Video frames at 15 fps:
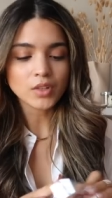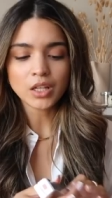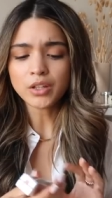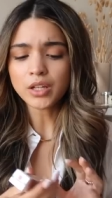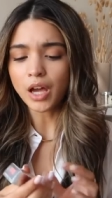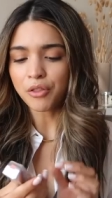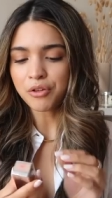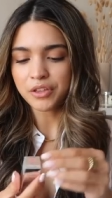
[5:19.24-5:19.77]

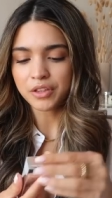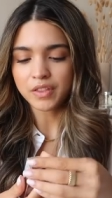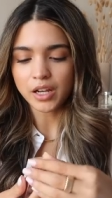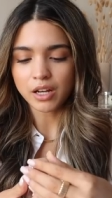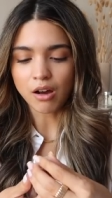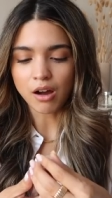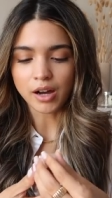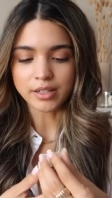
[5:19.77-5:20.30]
The other thing that
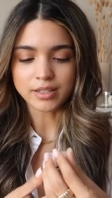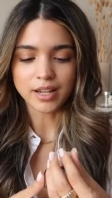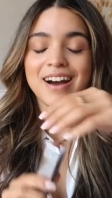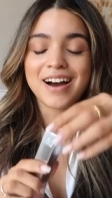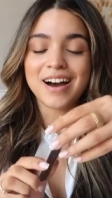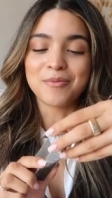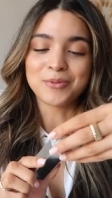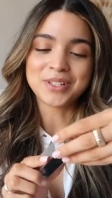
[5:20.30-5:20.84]
I got
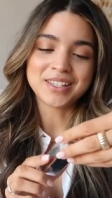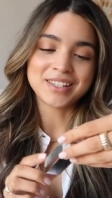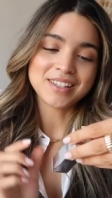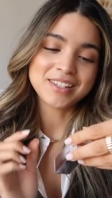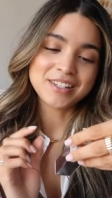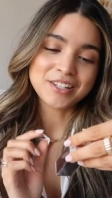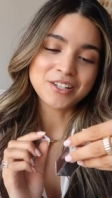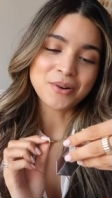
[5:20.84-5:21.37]
um, was
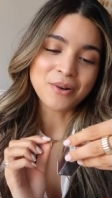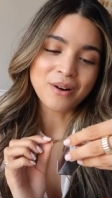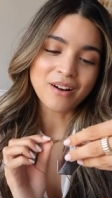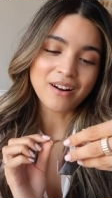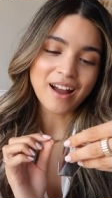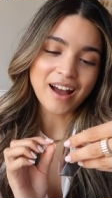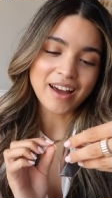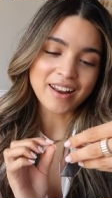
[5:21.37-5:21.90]
this
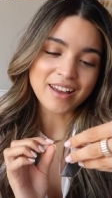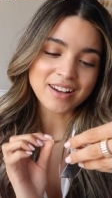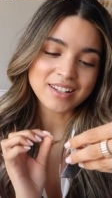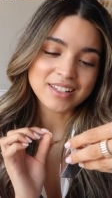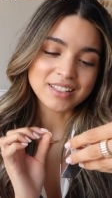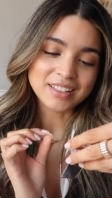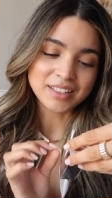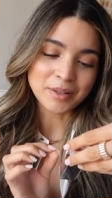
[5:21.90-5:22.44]
Dior
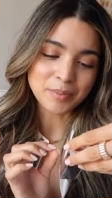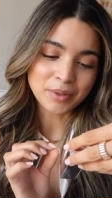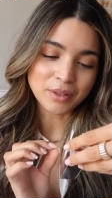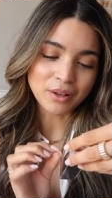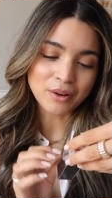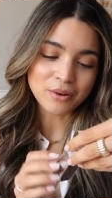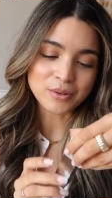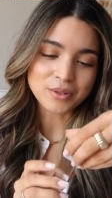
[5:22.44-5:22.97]
Addict Lip
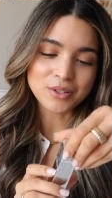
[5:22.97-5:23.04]
Glow.